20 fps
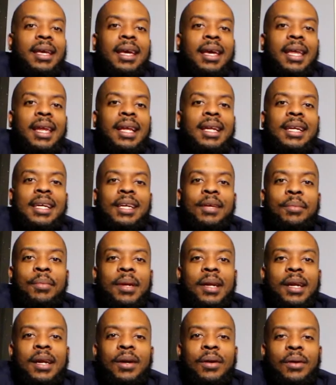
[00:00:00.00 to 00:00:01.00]
It looks like you've
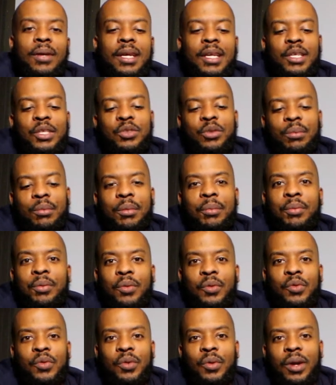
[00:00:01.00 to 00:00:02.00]
been in a, in a swimming
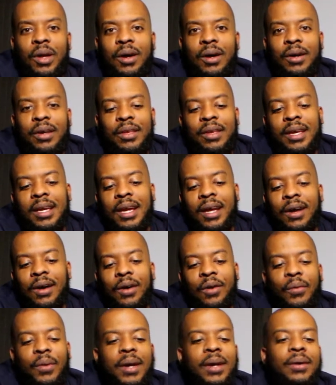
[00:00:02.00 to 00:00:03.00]
pool too long and you got
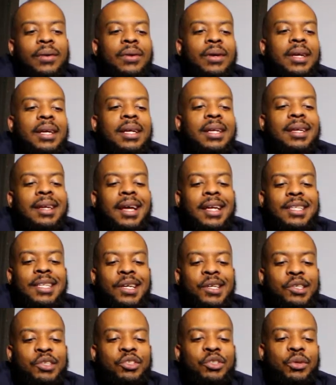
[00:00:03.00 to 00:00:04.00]
all wrinkled. That's
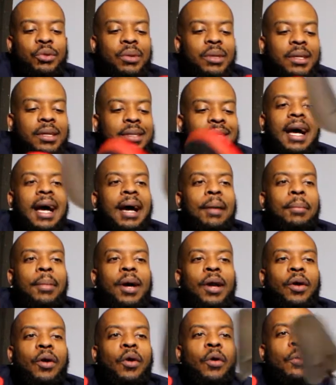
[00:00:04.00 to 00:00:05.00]
how the shoe looks. I
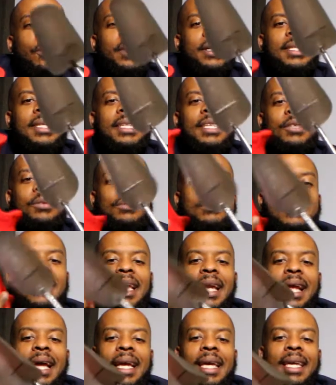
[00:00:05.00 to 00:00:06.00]
bought a whole bunch of these ones
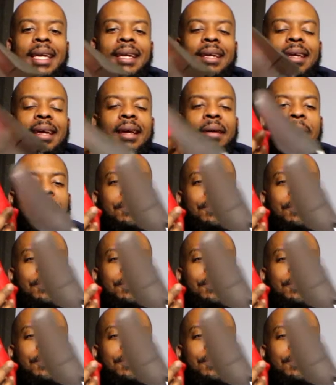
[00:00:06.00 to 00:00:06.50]
at Ikea.